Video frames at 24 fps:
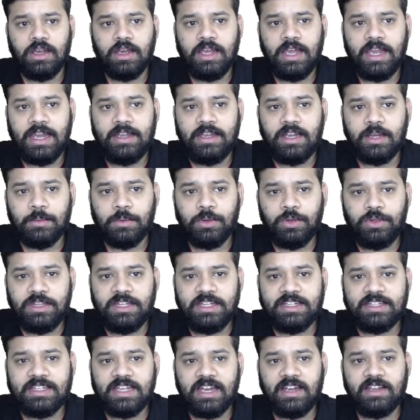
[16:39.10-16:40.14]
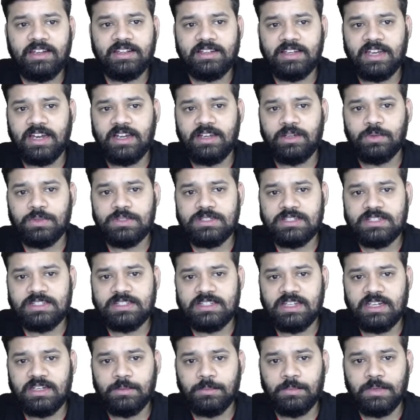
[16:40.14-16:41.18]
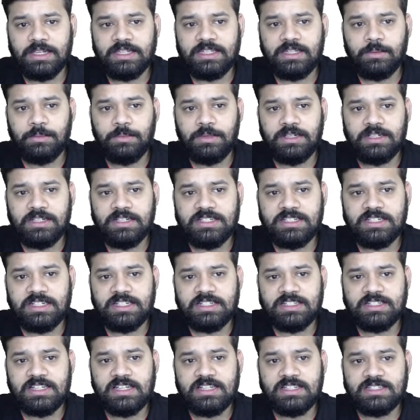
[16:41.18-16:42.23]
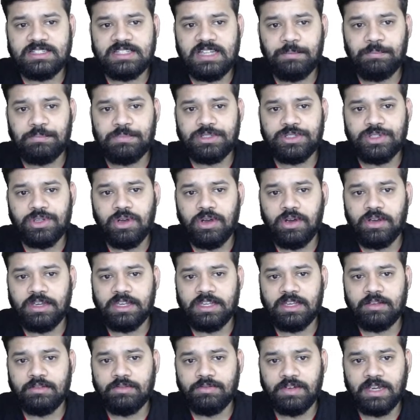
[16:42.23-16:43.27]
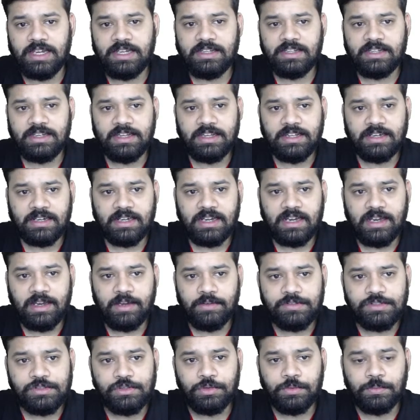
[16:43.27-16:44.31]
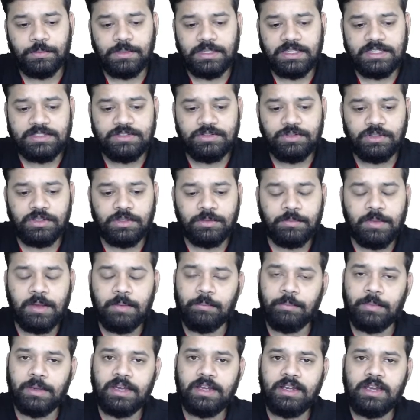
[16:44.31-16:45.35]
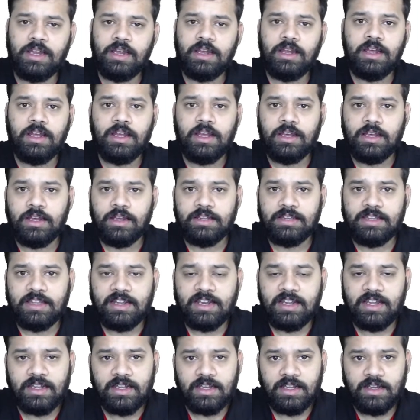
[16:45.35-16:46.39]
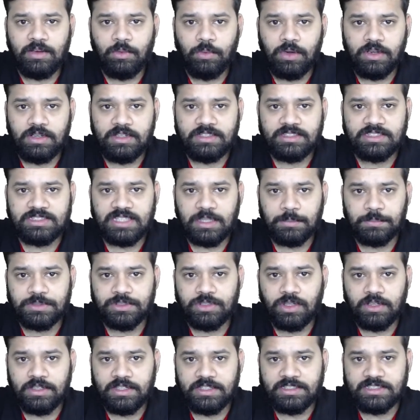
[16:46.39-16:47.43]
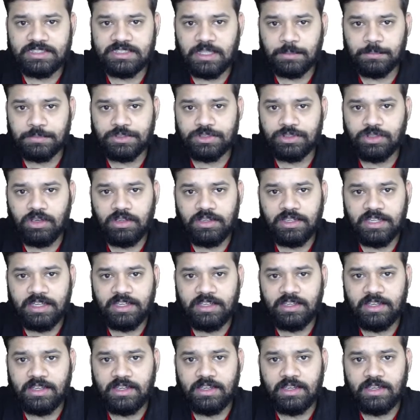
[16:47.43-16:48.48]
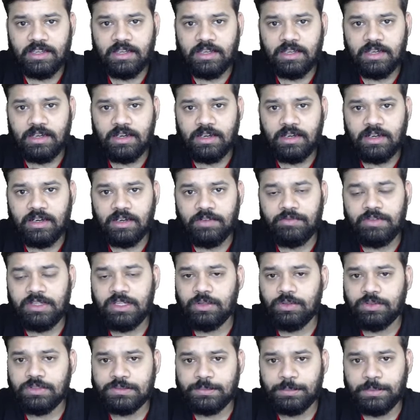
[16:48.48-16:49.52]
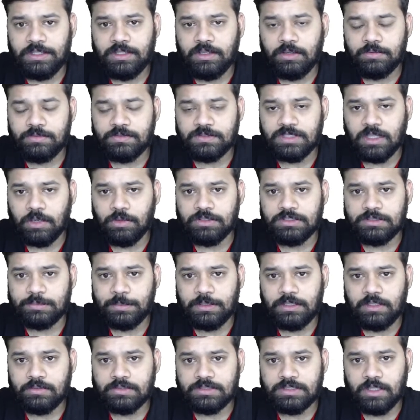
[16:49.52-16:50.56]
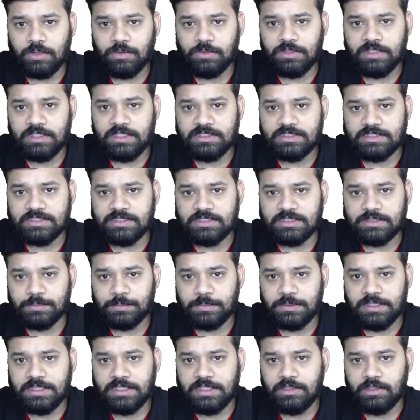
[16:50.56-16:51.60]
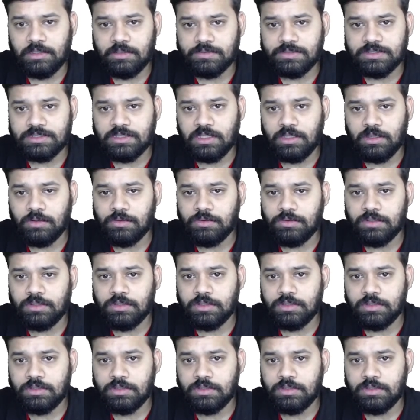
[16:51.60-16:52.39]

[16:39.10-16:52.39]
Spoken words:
And about the GNAT was designed by the British. It is a subsonic fighter aircraft. So please do remember, there are what is subsonic? Subsonic, we know speed of sound. Speed of sound is the speed of sound.